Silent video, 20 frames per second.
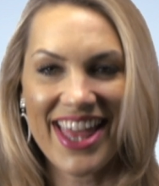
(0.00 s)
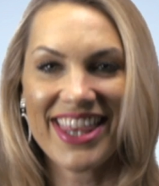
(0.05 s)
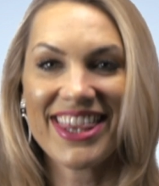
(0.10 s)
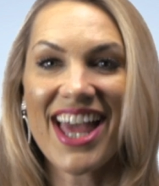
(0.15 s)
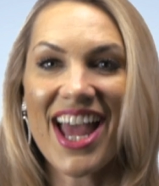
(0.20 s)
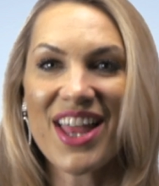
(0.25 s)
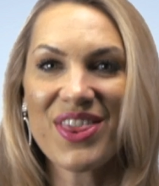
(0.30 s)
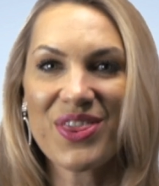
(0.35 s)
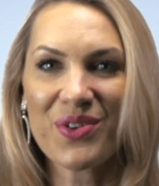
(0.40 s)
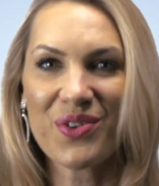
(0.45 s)

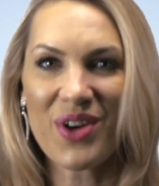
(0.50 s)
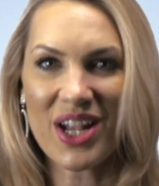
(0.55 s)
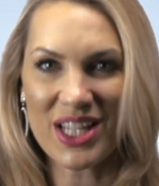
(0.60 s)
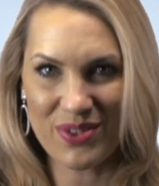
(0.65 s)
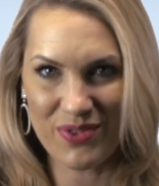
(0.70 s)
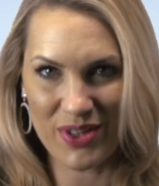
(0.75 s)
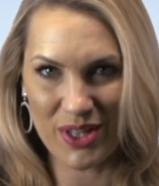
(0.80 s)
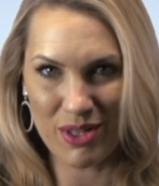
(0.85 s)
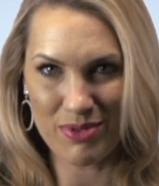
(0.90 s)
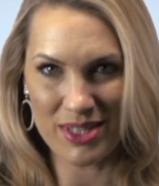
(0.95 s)
Then the
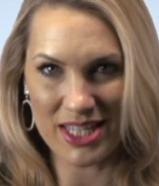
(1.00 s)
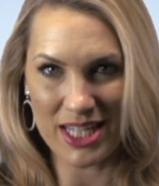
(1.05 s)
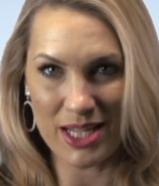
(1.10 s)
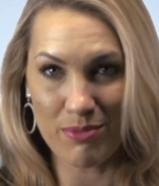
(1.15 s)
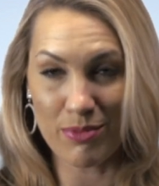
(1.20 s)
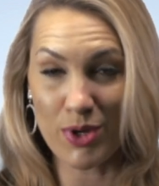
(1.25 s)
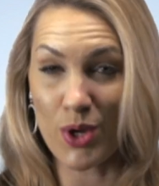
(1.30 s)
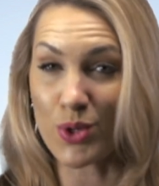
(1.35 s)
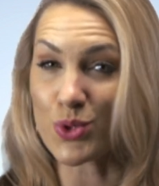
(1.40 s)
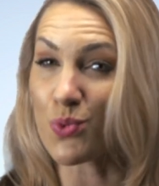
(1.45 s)
Russ Phillips
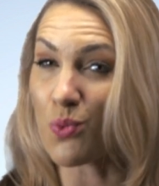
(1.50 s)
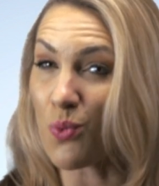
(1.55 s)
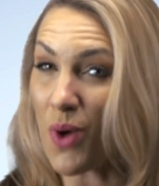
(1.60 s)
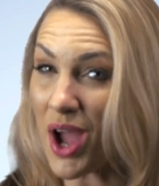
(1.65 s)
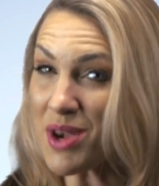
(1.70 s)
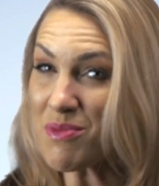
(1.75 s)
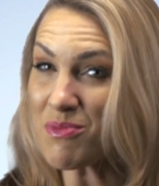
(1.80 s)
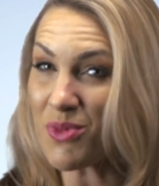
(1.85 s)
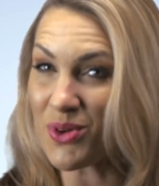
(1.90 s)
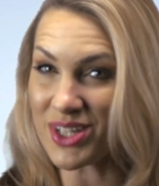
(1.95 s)
team goes
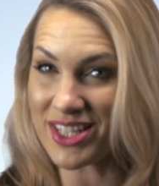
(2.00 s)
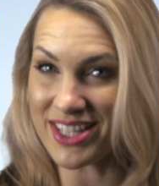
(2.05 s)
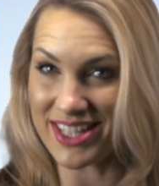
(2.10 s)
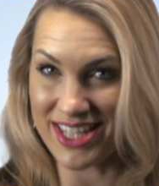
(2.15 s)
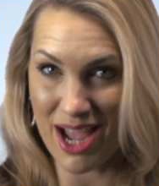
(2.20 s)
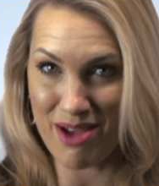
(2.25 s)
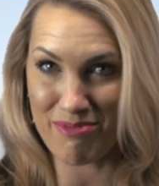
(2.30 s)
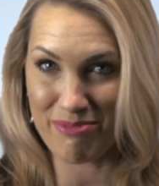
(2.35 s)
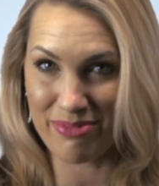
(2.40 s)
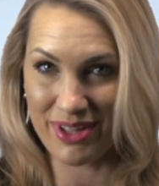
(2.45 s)
one more
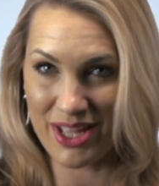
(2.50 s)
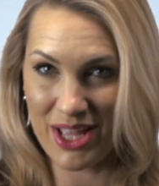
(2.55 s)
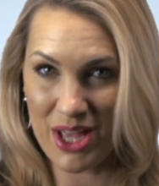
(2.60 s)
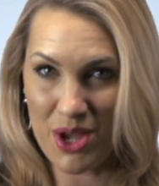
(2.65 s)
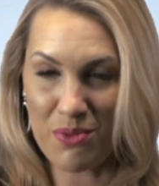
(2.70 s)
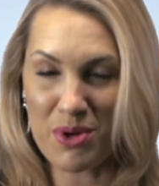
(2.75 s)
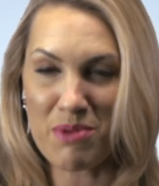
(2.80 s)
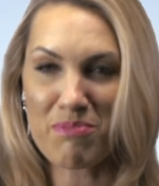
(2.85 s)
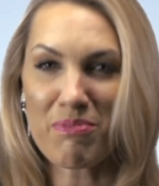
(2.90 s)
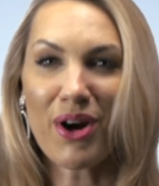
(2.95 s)
step.
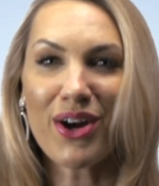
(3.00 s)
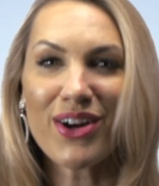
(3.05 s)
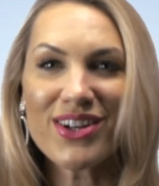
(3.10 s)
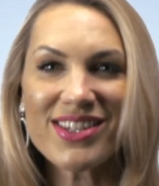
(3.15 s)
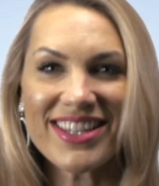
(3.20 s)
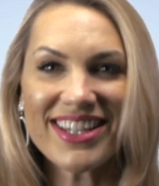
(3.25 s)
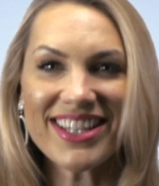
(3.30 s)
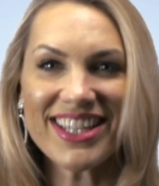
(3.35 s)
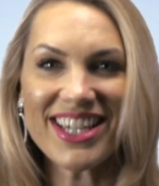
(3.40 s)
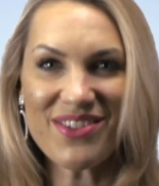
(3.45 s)
We
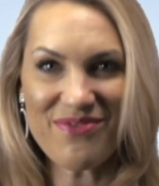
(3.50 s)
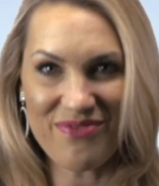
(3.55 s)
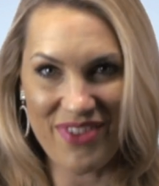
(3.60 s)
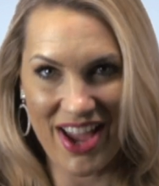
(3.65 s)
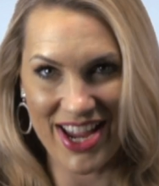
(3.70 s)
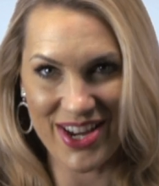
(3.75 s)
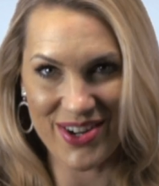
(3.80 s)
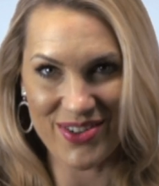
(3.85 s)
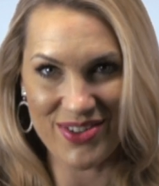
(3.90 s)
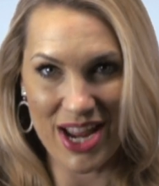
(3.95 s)
personally
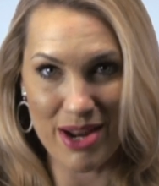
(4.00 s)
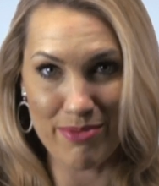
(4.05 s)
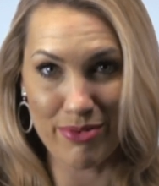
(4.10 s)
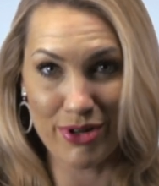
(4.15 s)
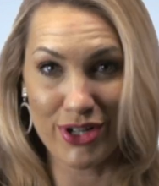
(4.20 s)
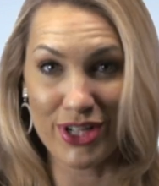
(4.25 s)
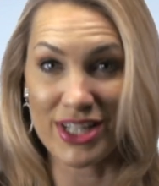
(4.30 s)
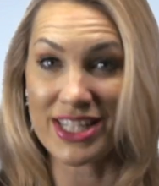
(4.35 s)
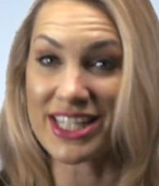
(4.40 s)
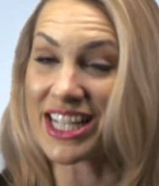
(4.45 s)
invite your
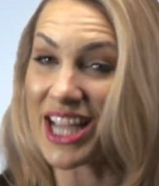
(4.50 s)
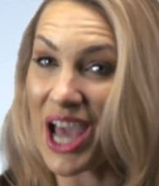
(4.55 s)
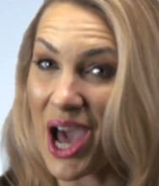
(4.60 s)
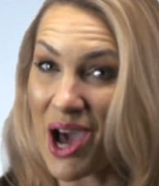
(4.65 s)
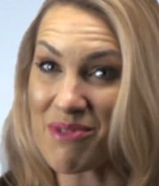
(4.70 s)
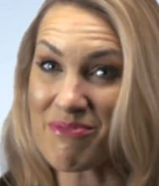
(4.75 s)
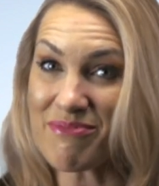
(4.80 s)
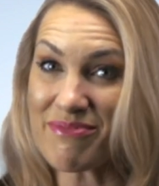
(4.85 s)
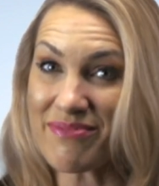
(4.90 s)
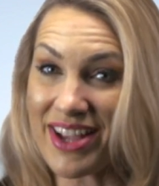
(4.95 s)
neighborhood to
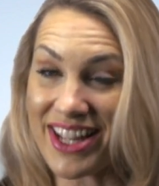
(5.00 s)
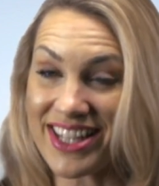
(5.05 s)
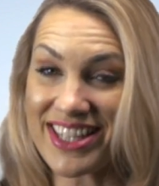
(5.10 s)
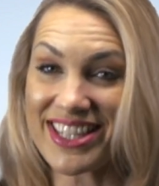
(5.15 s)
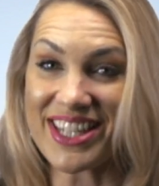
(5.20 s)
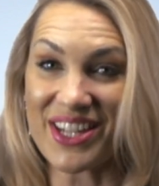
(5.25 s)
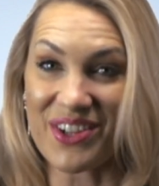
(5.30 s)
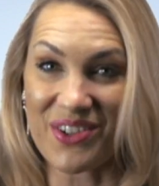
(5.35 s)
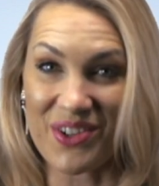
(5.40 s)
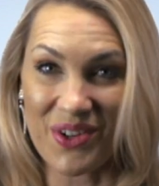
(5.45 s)
come
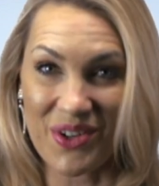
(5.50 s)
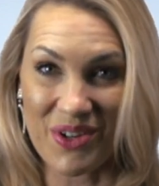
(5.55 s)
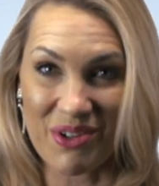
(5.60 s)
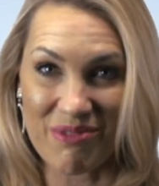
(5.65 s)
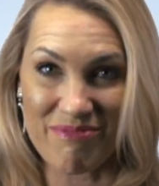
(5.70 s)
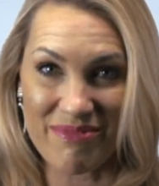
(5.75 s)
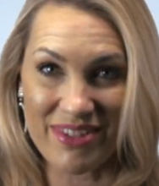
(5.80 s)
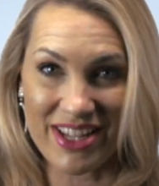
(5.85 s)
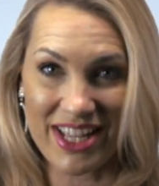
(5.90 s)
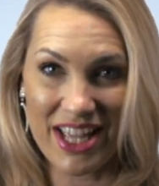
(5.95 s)
and see your
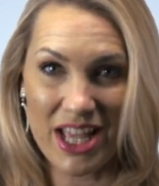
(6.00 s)
home.